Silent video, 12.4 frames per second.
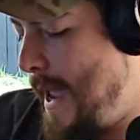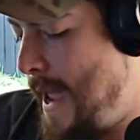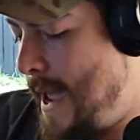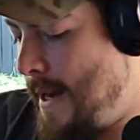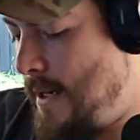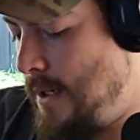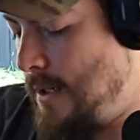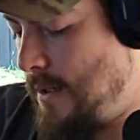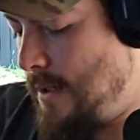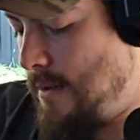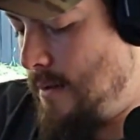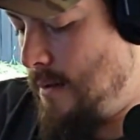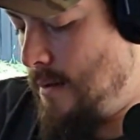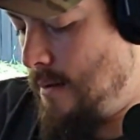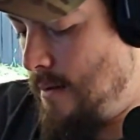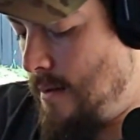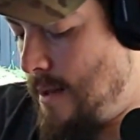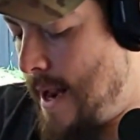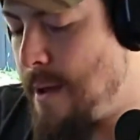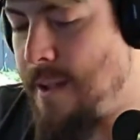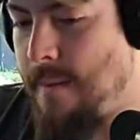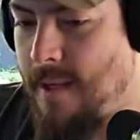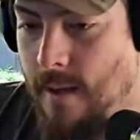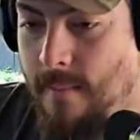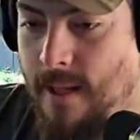And now they
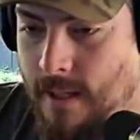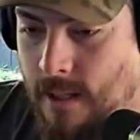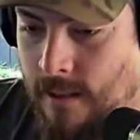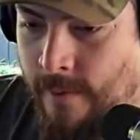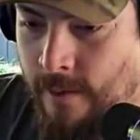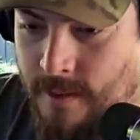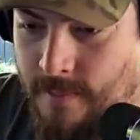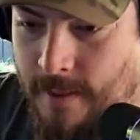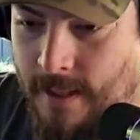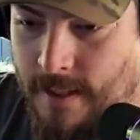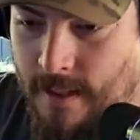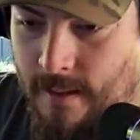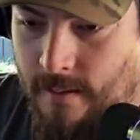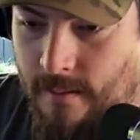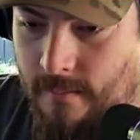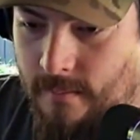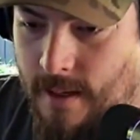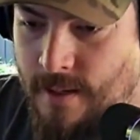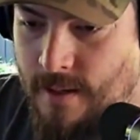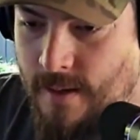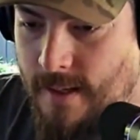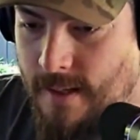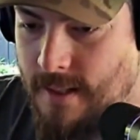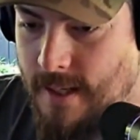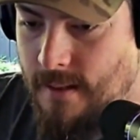become illegal immigrants because they're in the
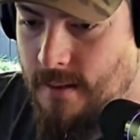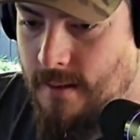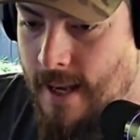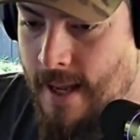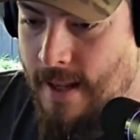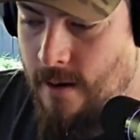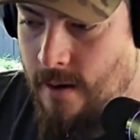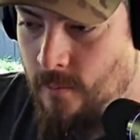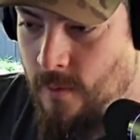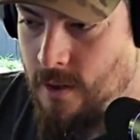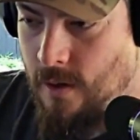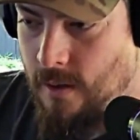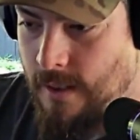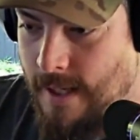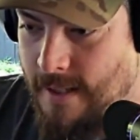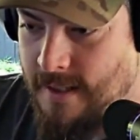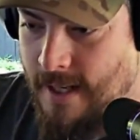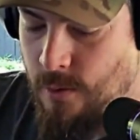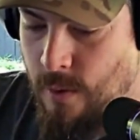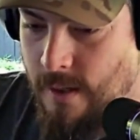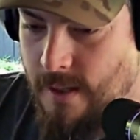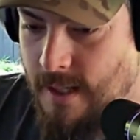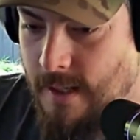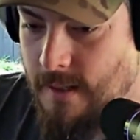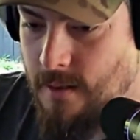United States, and they're in what's called like sanctuary
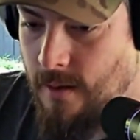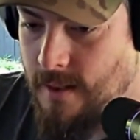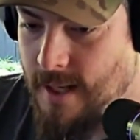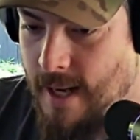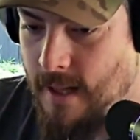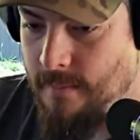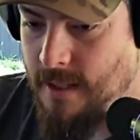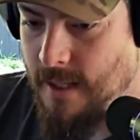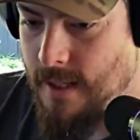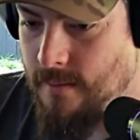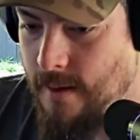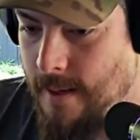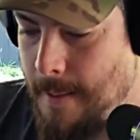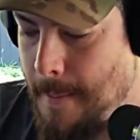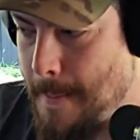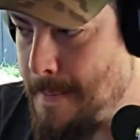cities or asylum cities, right?